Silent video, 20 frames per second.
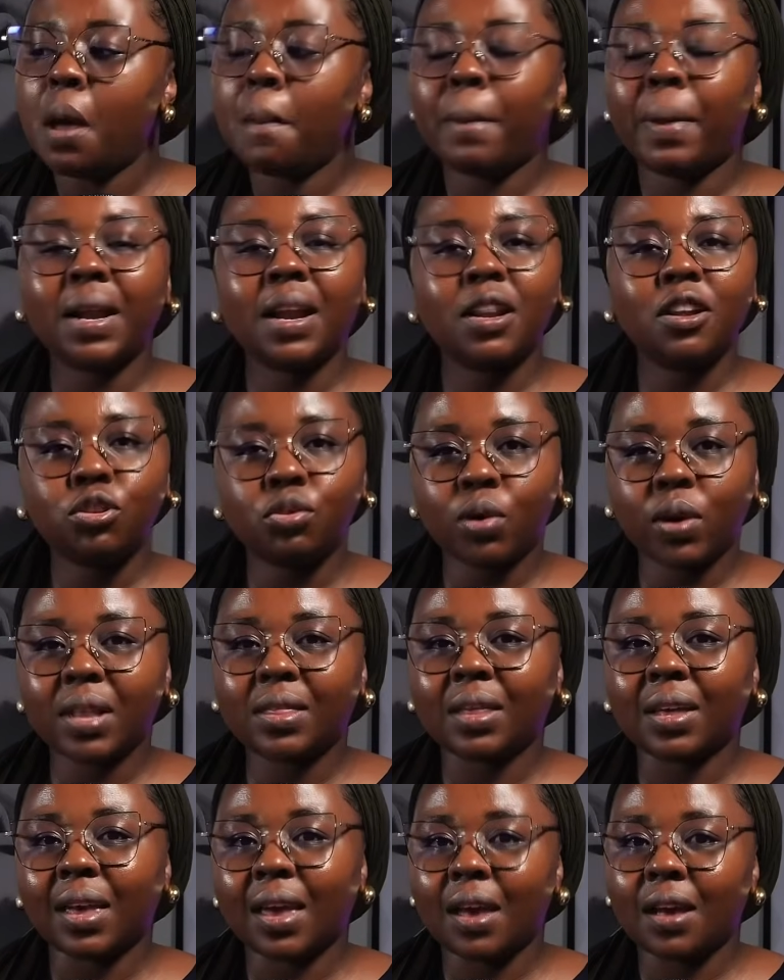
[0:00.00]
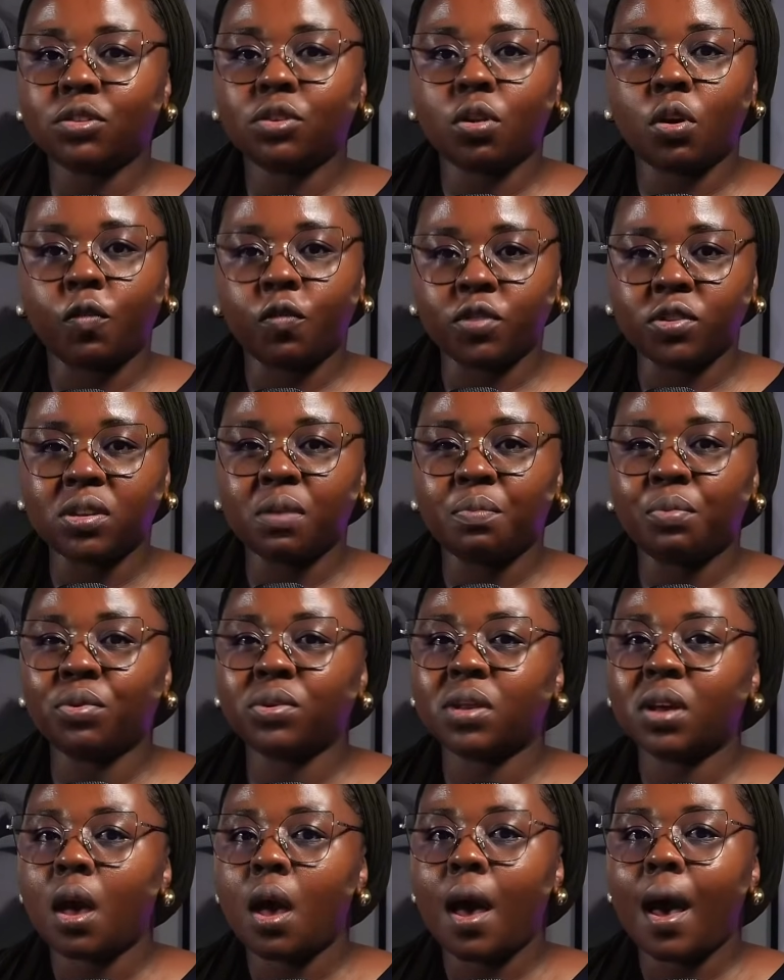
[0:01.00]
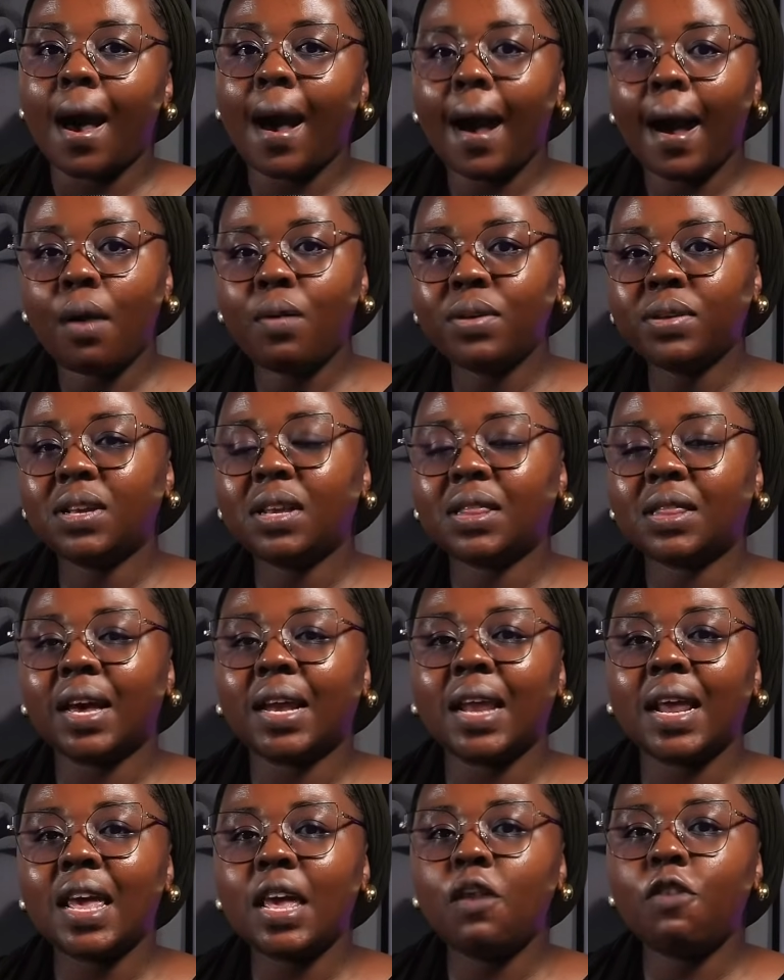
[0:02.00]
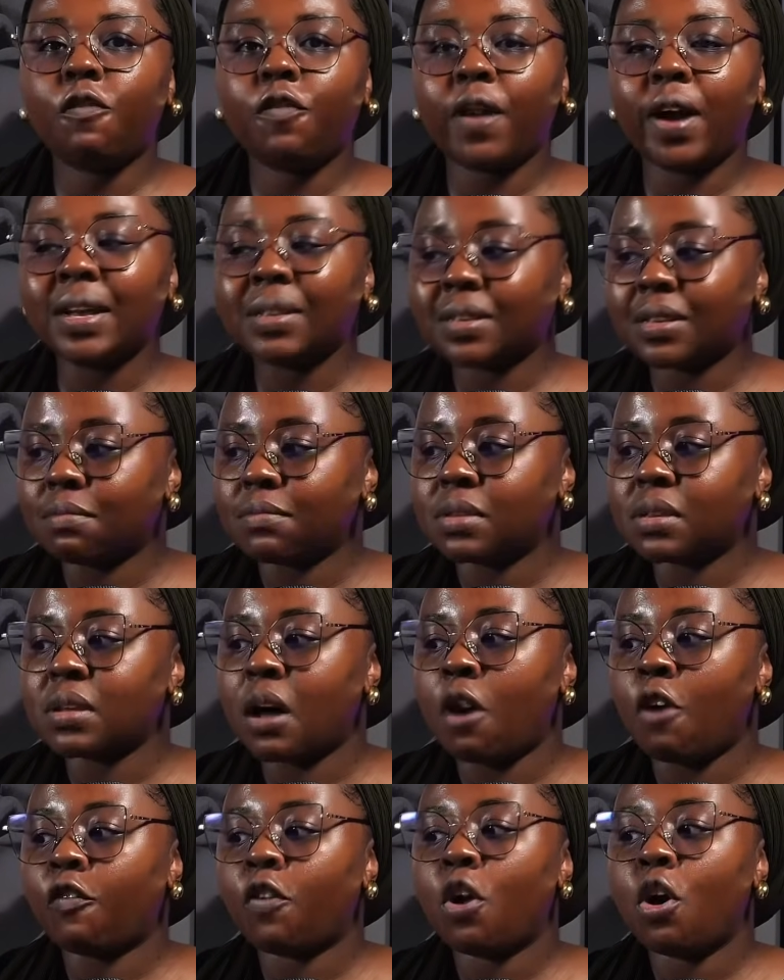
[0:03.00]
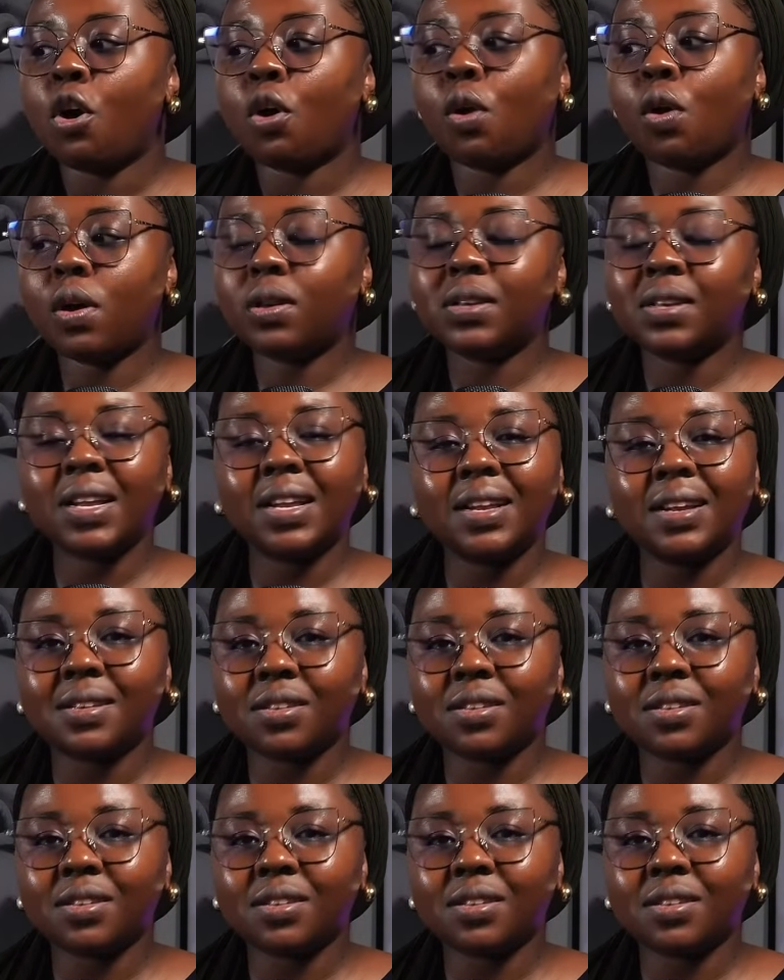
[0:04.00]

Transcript: But let's look at the case of Usipho. How is it that he finds himself constantly